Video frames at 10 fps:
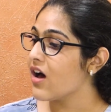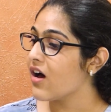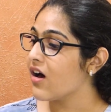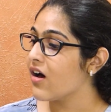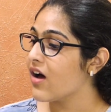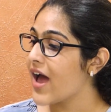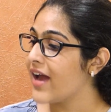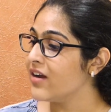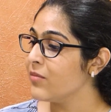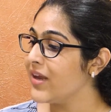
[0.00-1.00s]

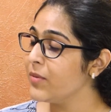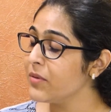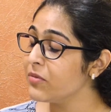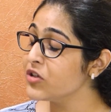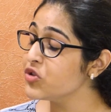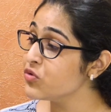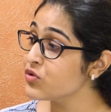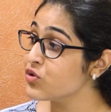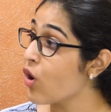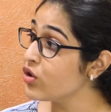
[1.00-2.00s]
And many people
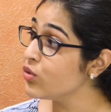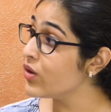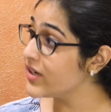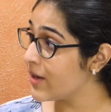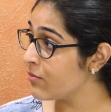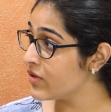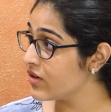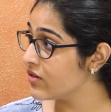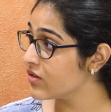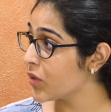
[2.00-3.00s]
choose not to attempt